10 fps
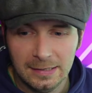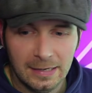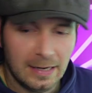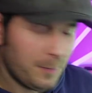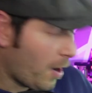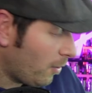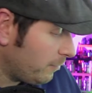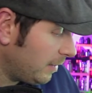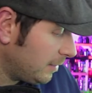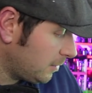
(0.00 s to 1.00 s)
part of
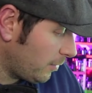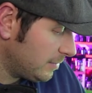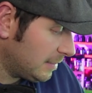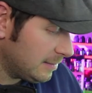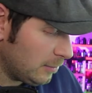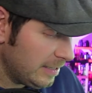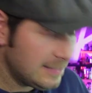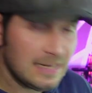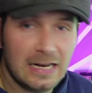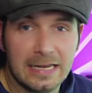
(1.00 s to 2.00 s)
it. You know, and
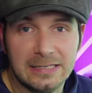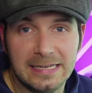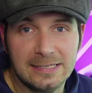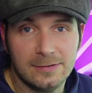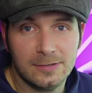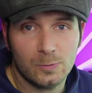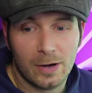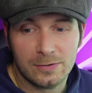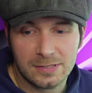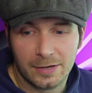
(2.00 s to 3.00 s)
EC Click are decent as
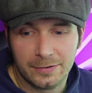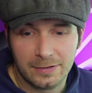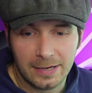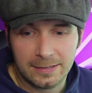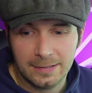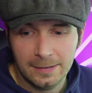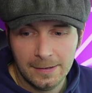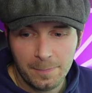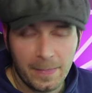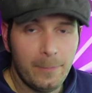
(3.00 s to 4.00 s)
well. So they
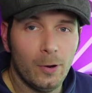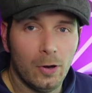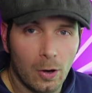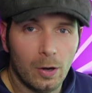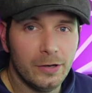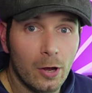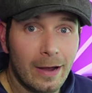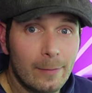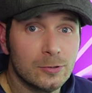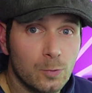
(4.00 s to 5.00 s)
put a lot. I know
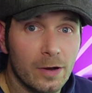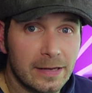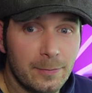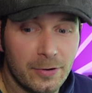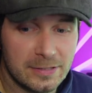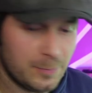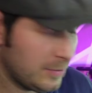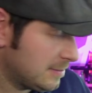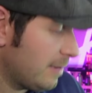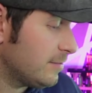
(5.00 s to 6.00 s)
how much work they put into putting it
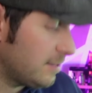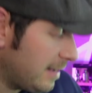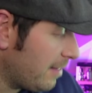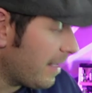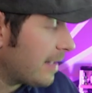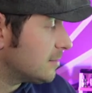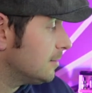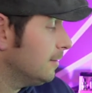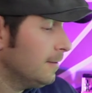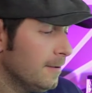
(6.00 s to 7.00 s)
together. So yeah, that's
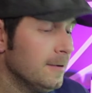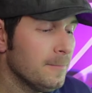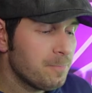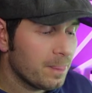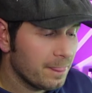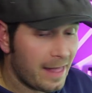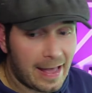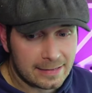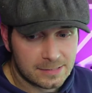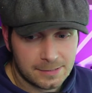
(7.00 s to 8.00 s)

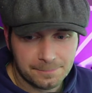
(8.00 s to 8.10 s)
that.